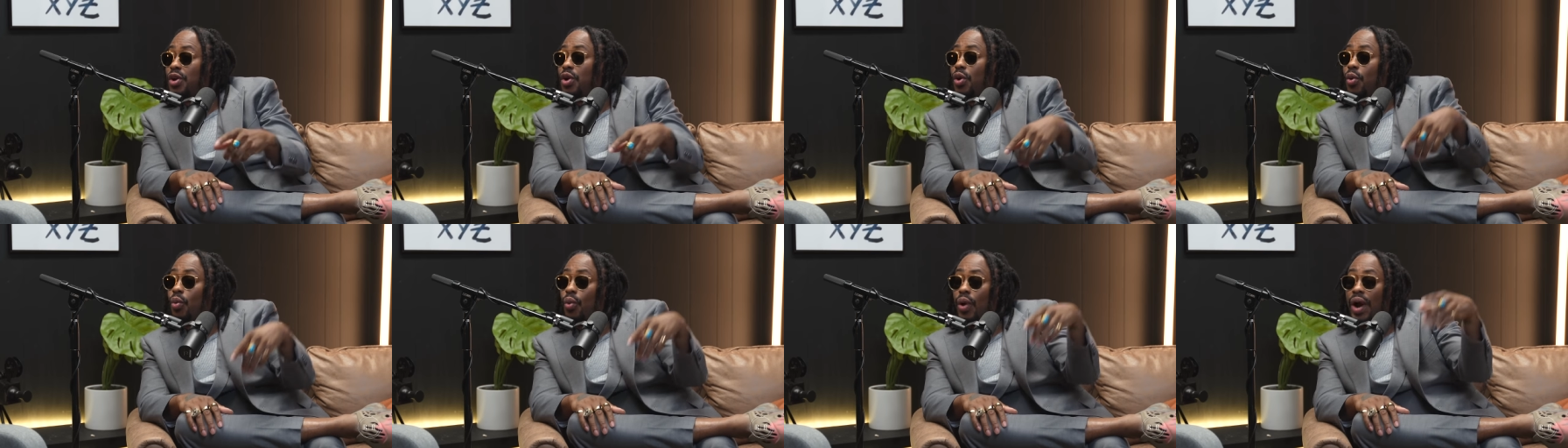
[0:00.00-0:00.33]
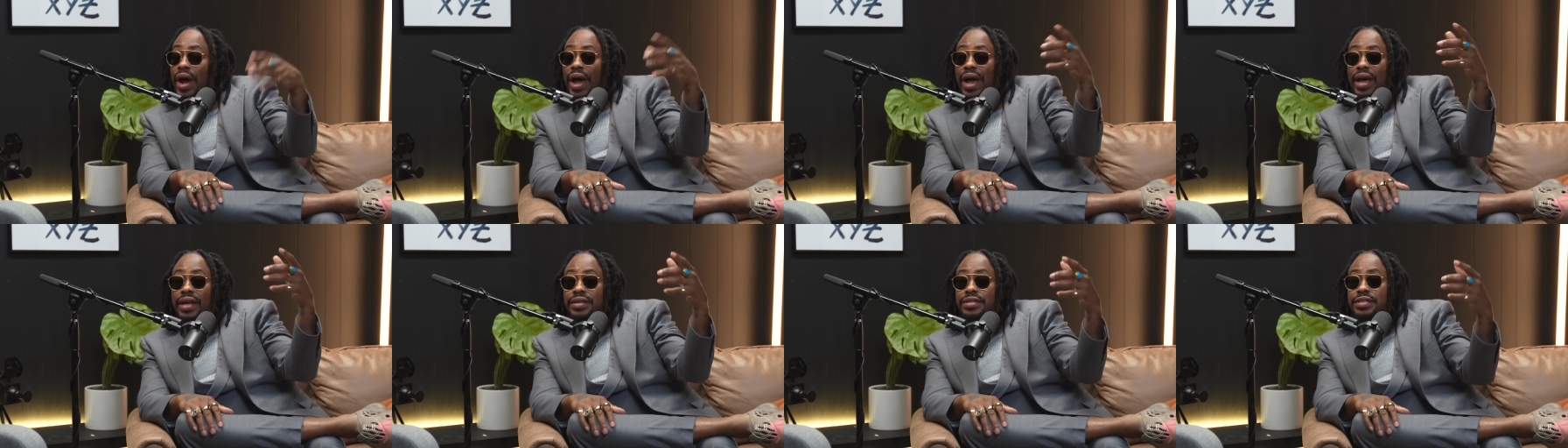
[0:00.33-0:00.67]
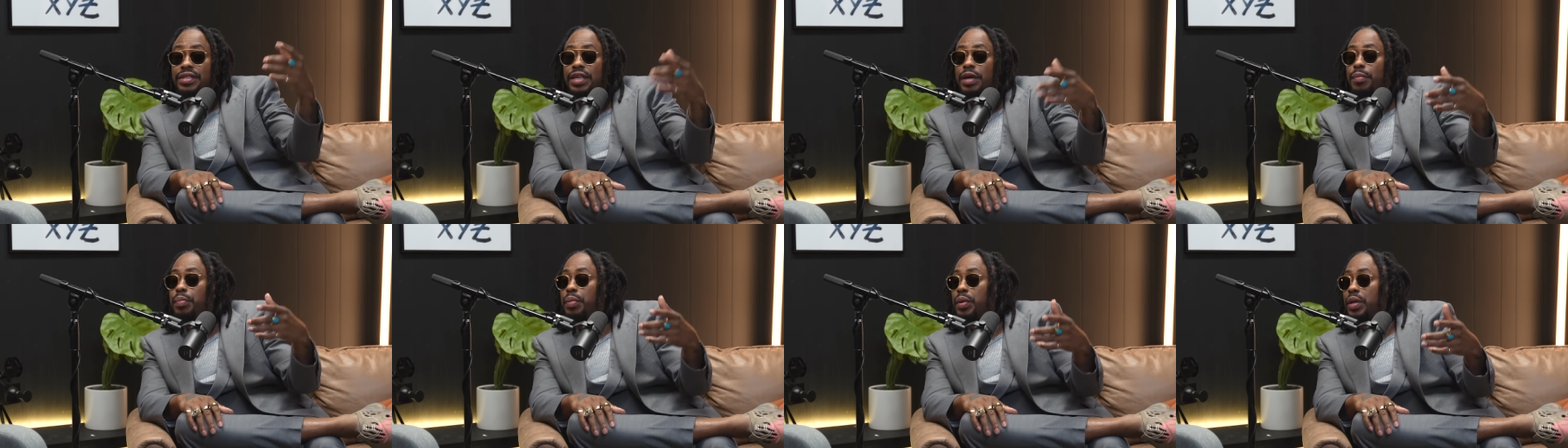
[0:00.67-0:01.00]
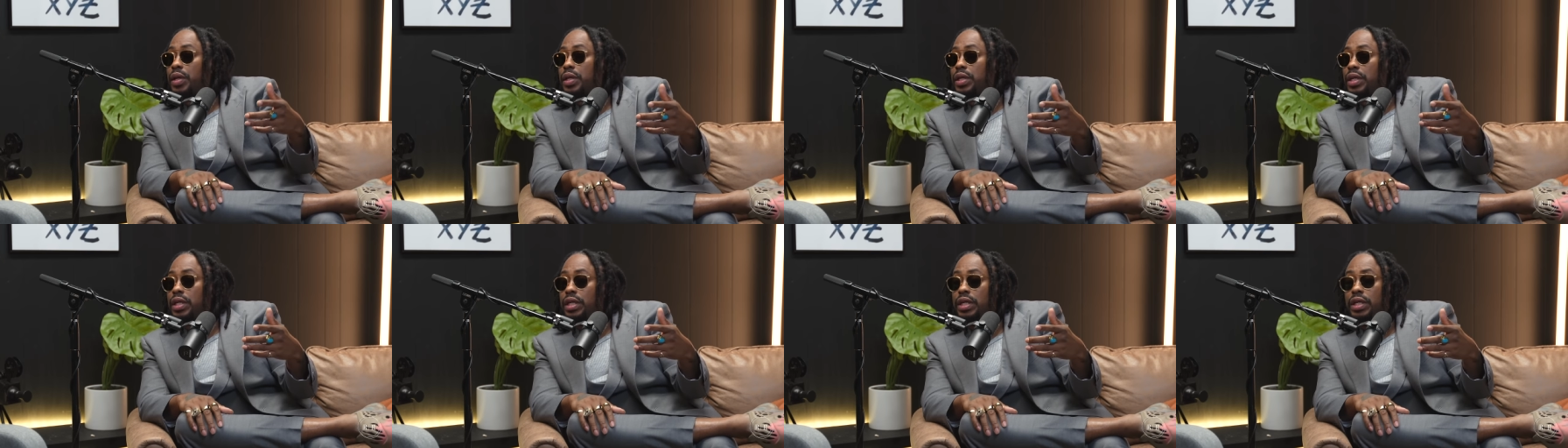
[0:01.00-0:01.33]
Whereas
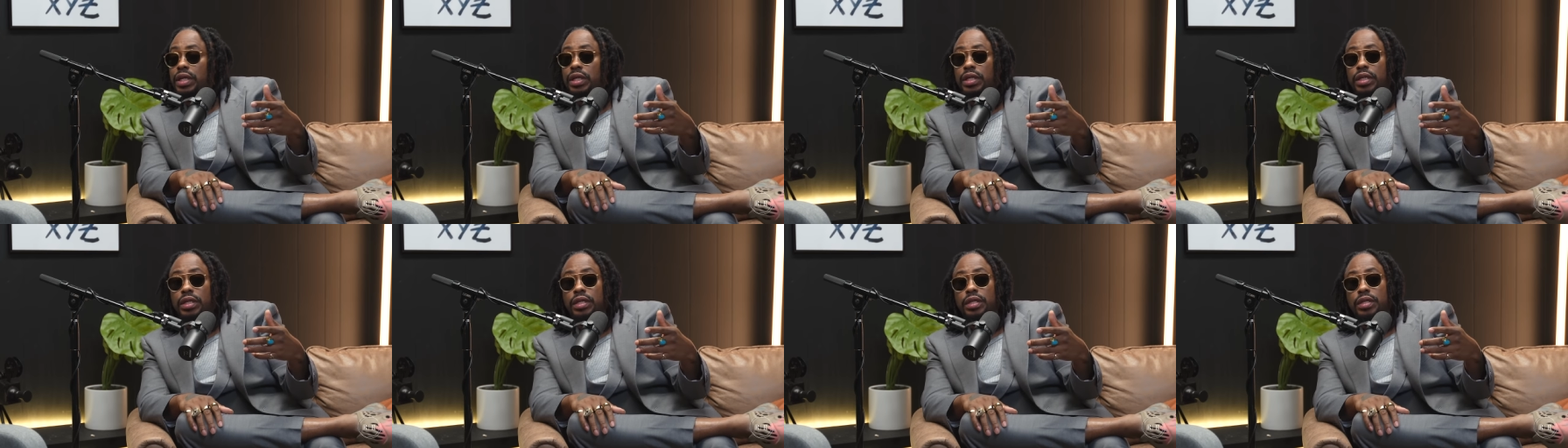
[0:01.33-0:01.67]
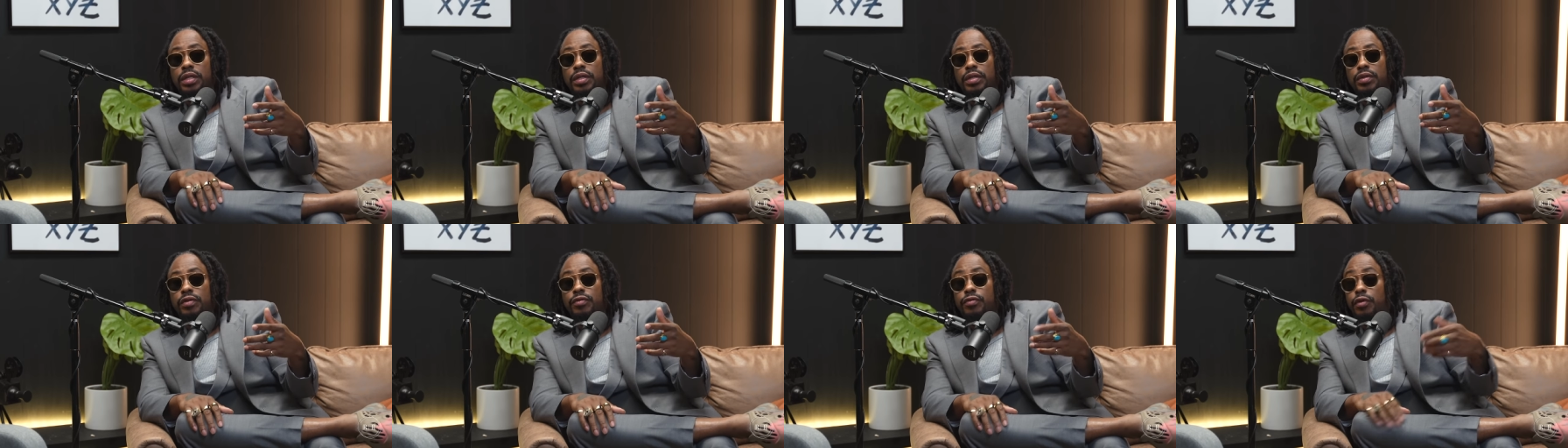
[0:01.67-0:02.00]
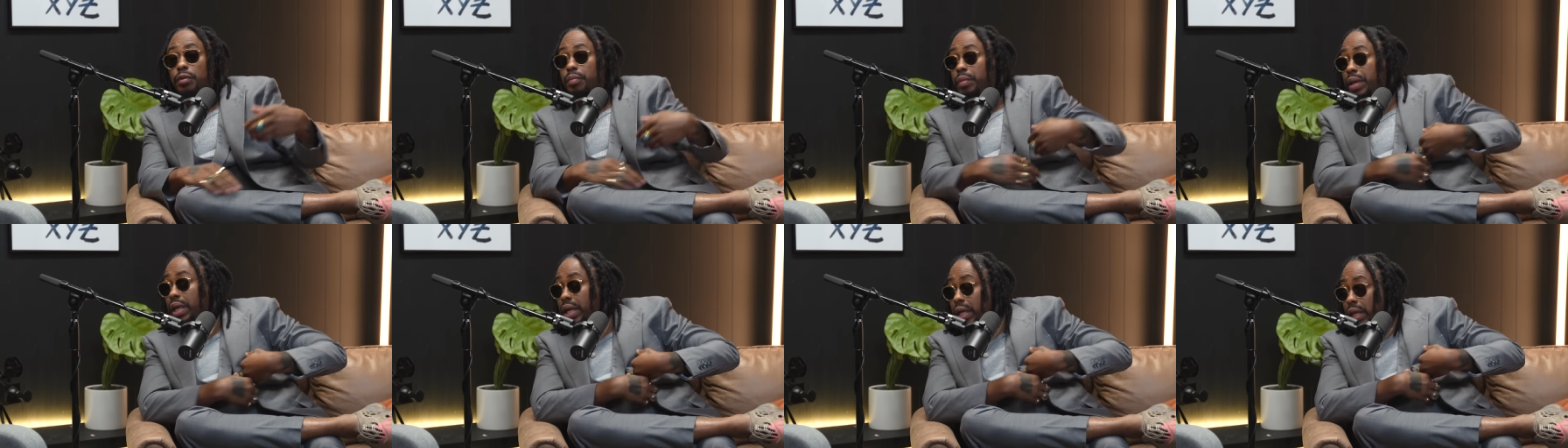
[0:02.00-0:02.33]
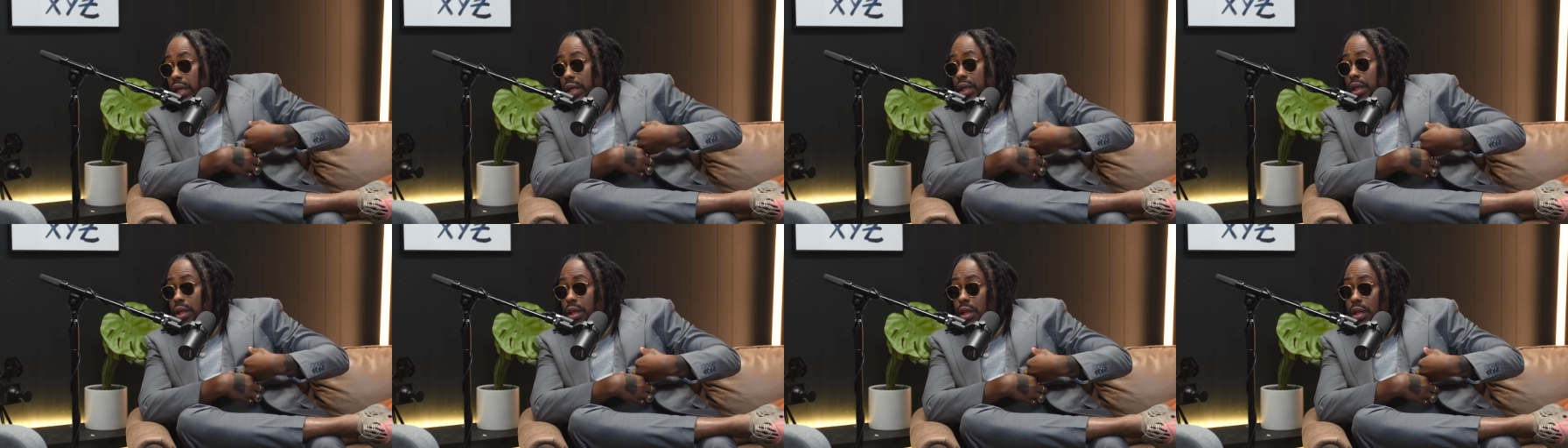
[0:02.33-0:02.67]
typically, for
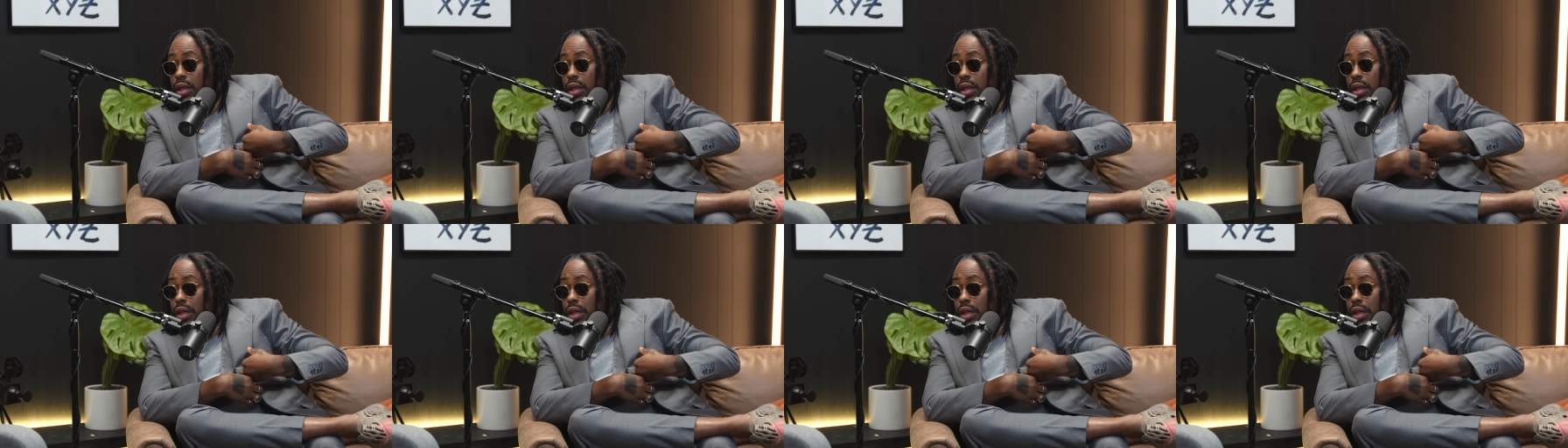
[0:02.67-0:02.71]
me,